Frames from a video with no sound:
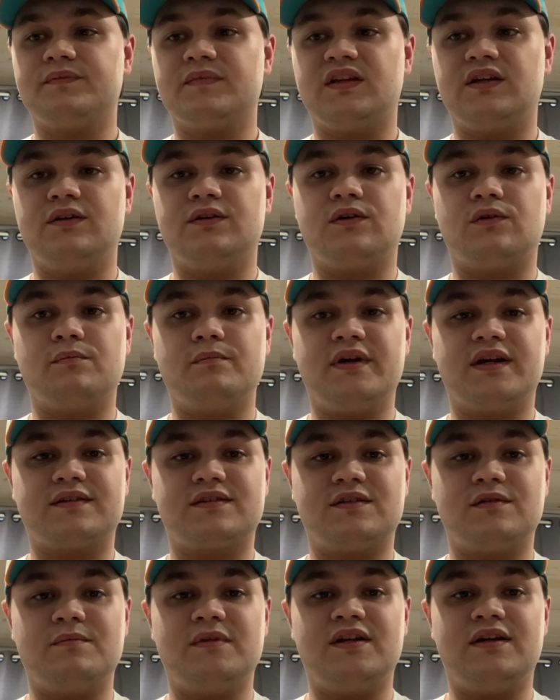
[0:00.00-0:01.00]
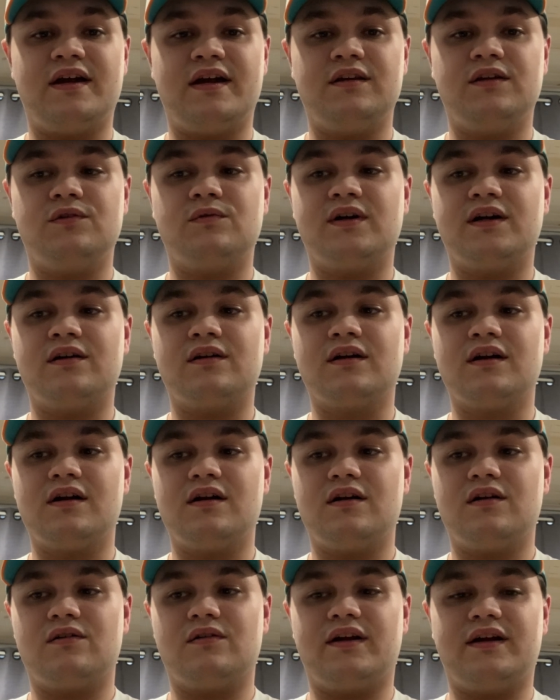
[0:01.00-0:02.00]
mix them in anywhere,
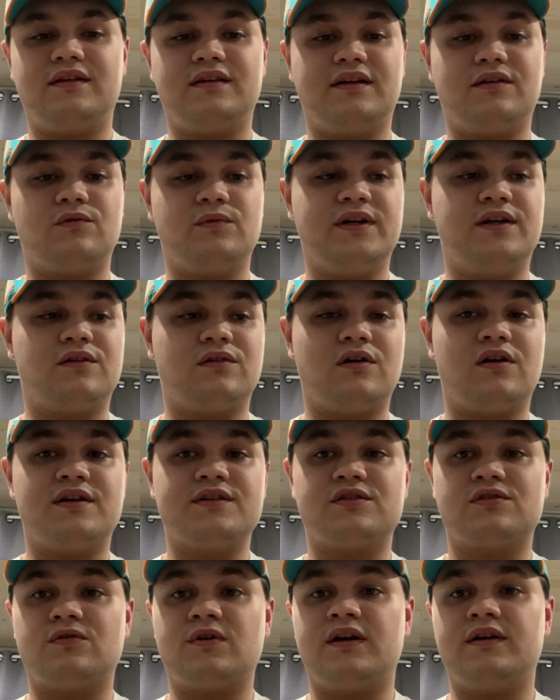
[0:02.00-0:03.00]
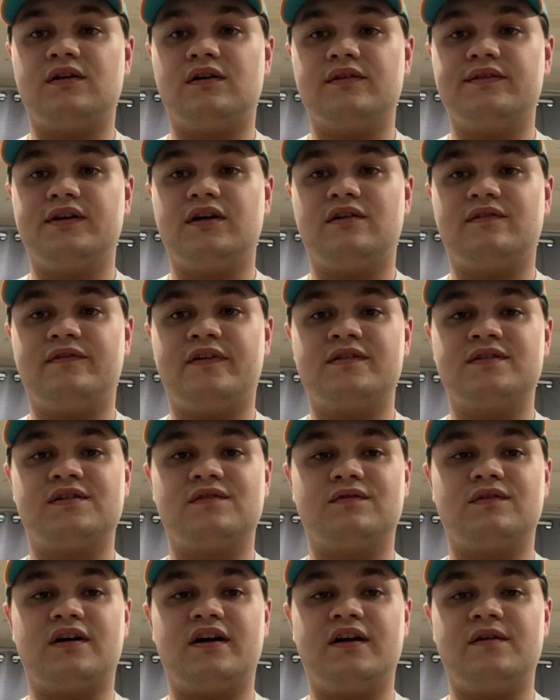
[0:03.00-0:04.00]
right? Like we cross-train all the offensive
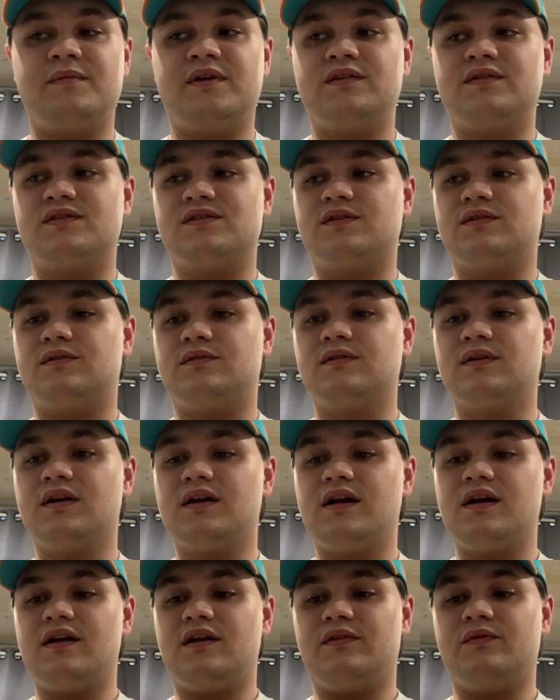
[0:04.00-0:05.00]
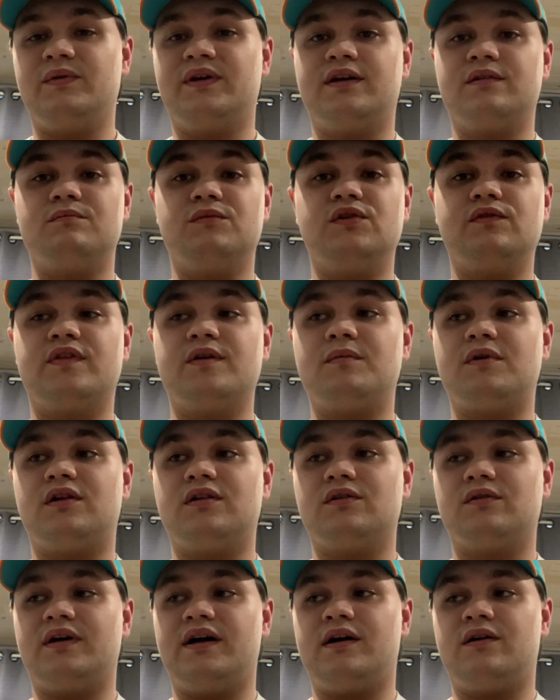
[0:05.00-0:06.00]
linemen, so we can move them all
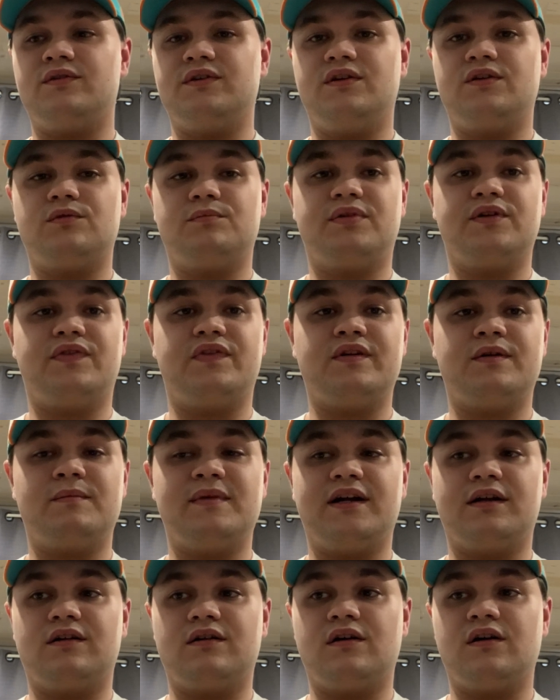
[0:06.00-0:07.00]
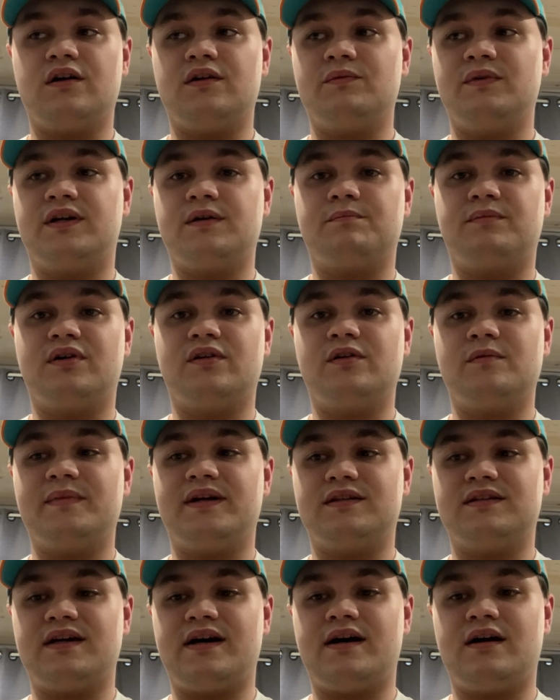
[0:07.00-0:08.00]
around, put them at guard, we could put them
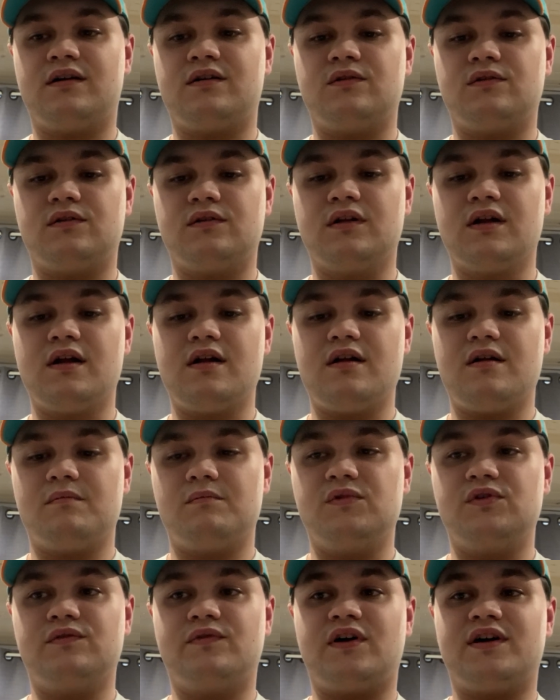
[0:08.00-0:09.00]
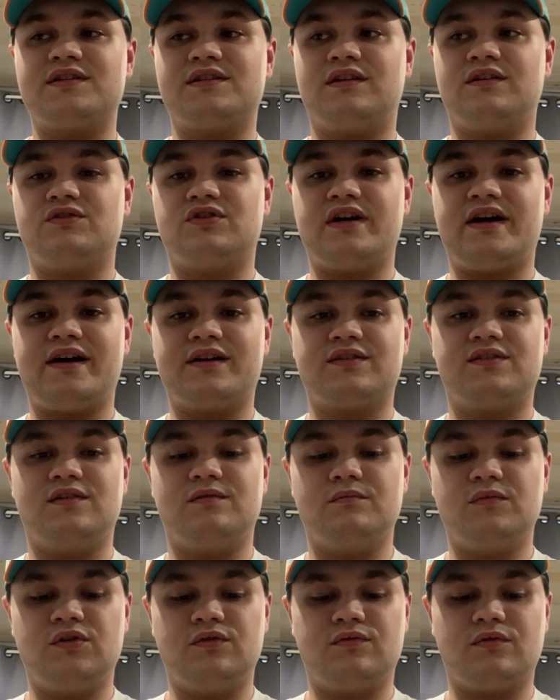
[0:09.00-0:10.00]
at tackle, move Austin Jackson,
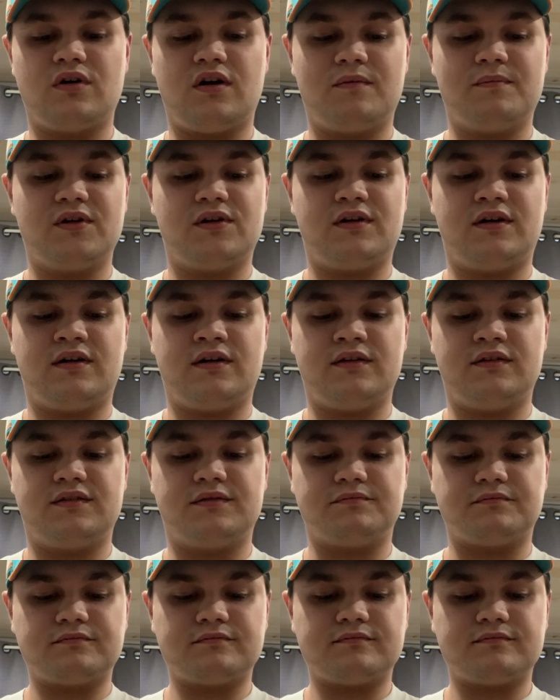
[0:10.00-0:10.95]
move Robert Hunt.